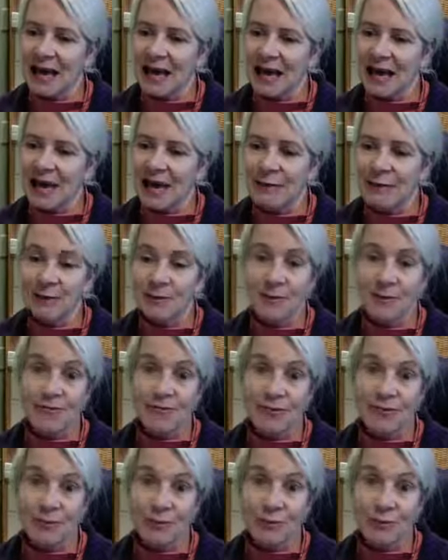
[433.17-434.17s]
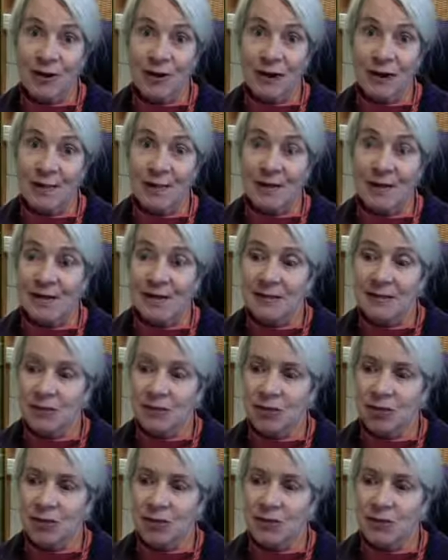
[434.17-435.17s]
that was before spring happened. So
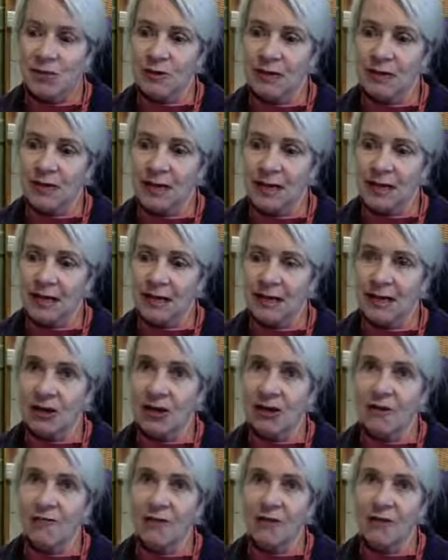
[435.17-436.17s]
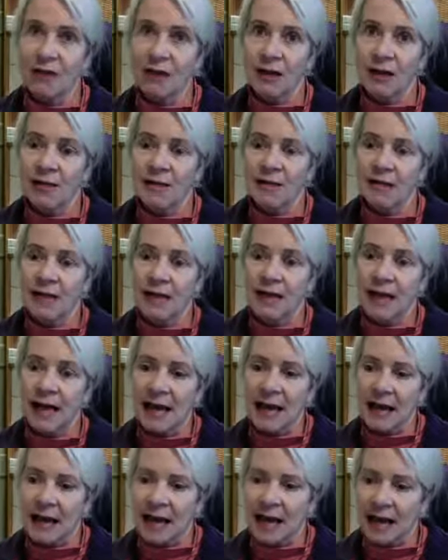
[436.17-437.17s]
she was collecting coffee grinds,
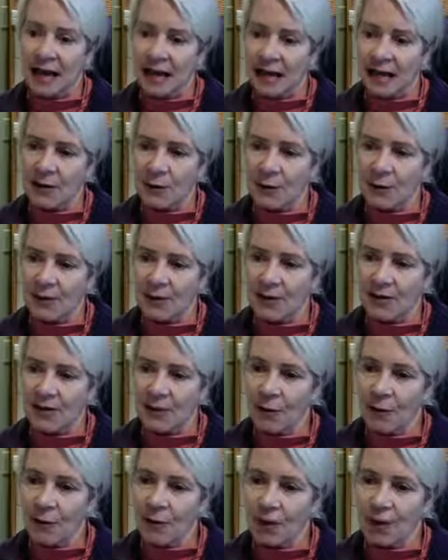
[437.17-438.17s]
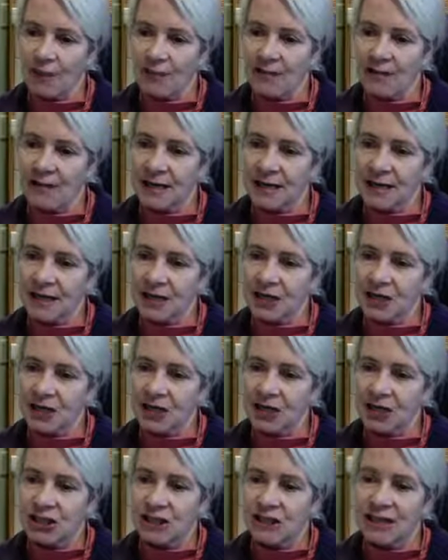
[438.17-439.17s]
and I wonder how that works.
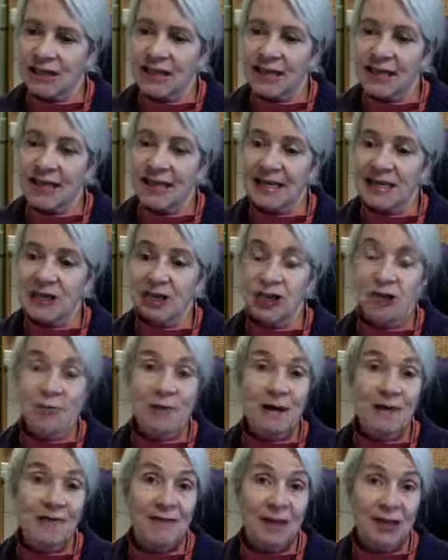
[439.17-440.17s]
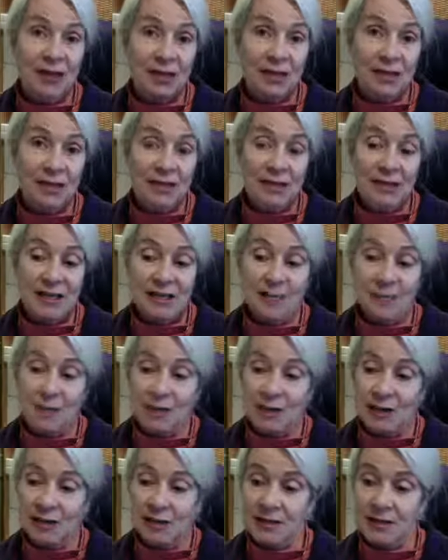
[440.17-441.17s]
She didn't get too many veggies last
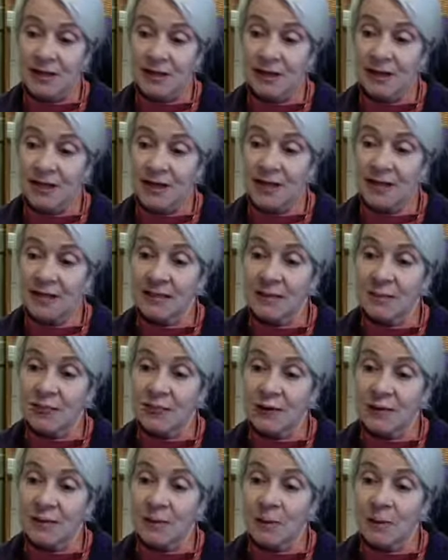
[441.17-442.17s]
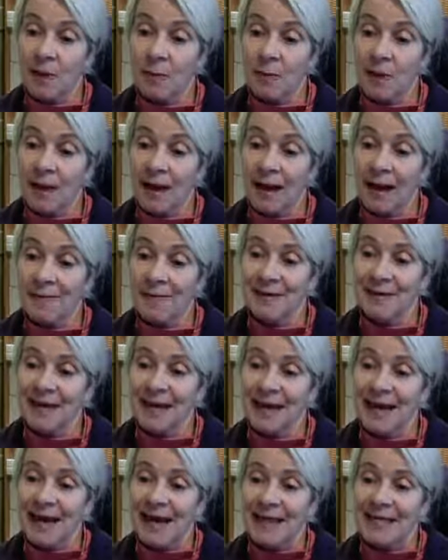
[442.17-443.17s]
spring, so that's probably what happened.
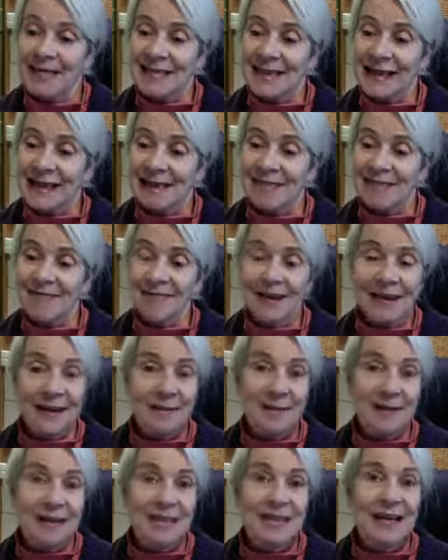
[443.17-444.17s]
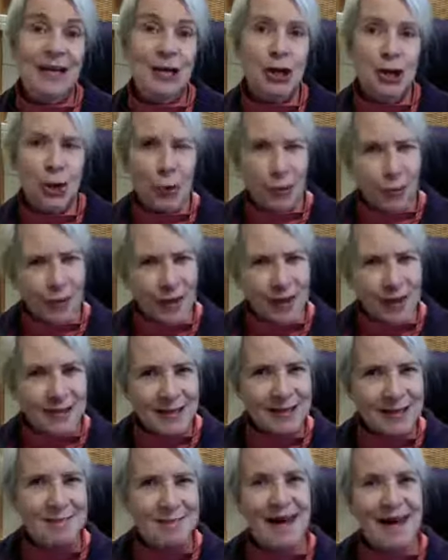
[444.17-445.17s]
It's kind of funny because I know
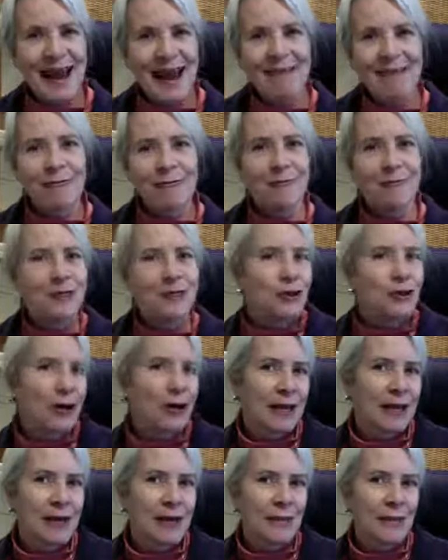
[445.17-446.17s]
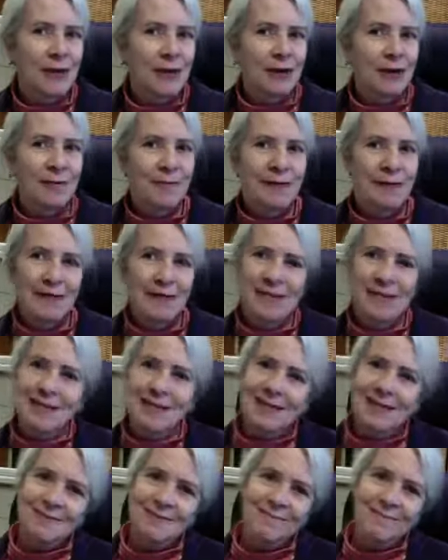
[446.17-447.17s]
this, but I haven't been talking about it
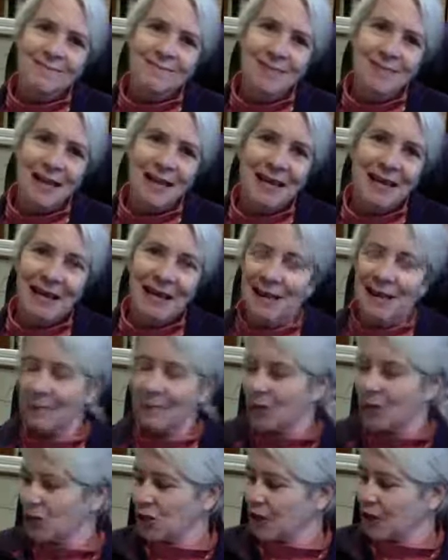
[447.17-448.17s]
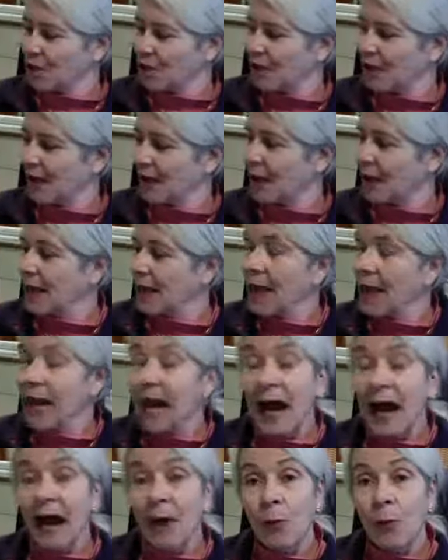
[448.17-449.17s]
because, hey, you can't mention everything.
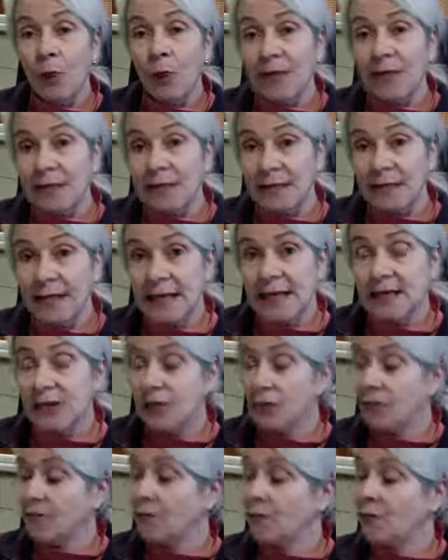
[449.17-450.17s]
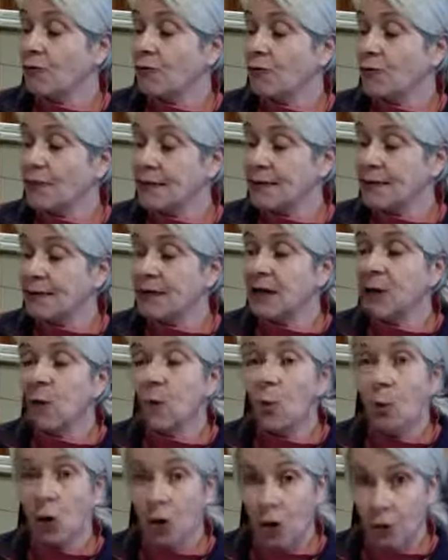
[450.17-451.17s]
I will say to you, if you're raising
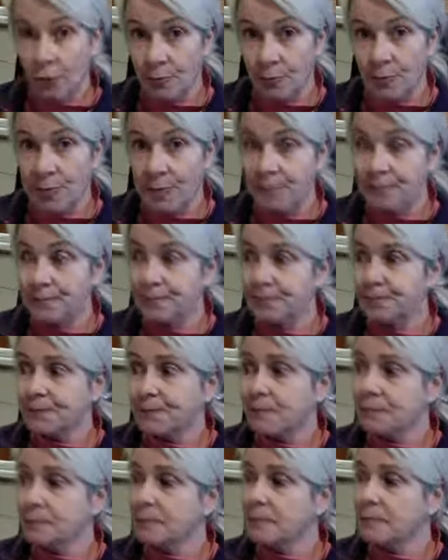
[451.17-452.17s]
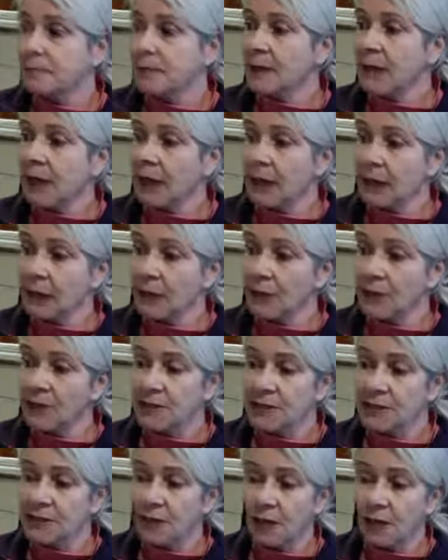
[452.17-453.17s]
worms, Claire
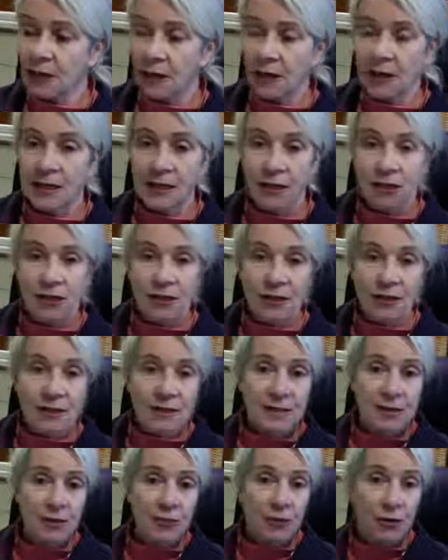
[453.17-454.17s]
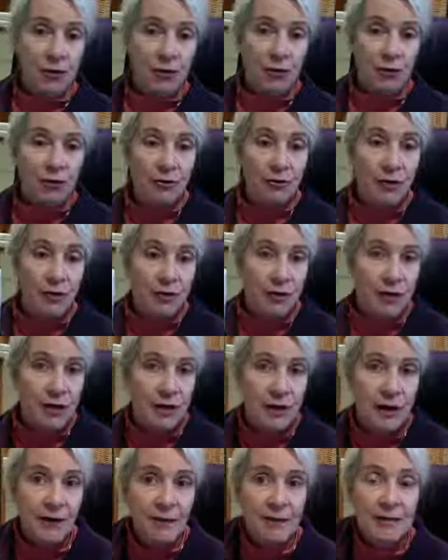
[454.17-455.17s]
doesn't touch on this in her article, Garden
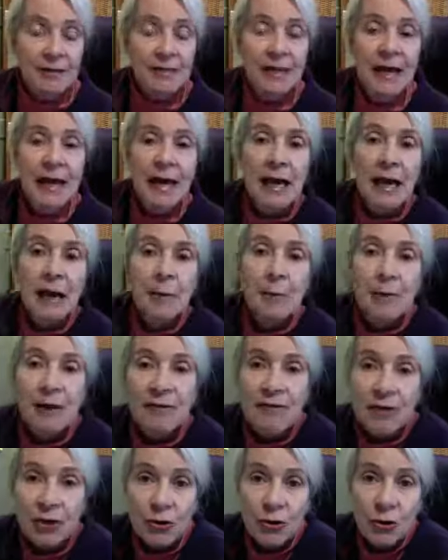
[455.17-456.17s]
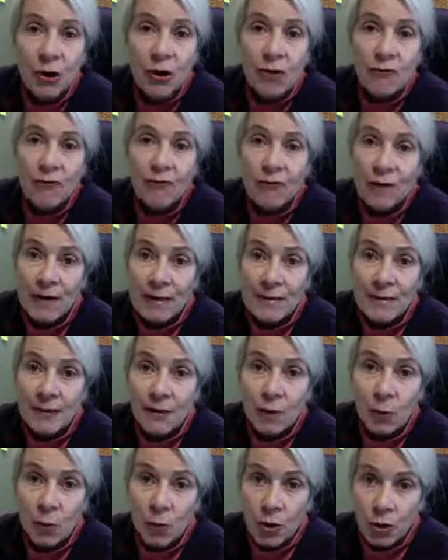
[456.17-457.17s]
Diaries, but if you are
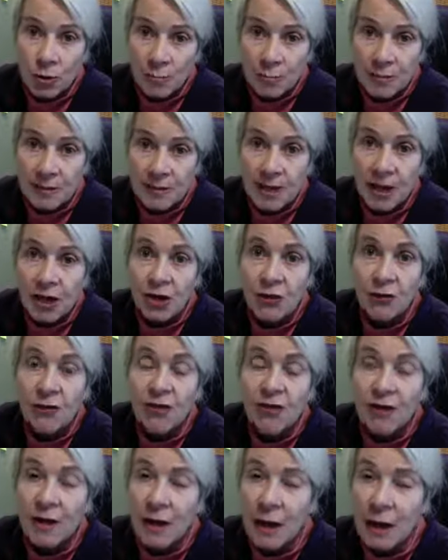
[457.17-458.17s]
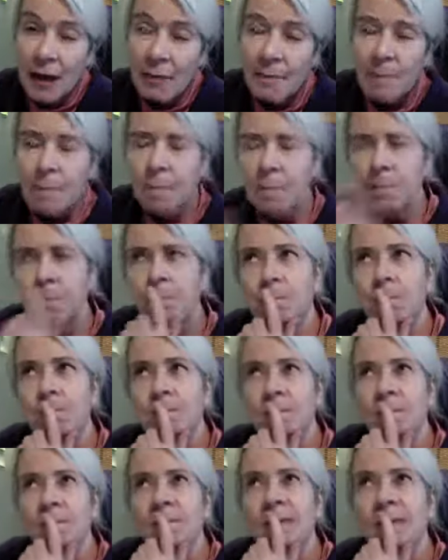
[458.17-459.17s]
raising worms and you think, maybe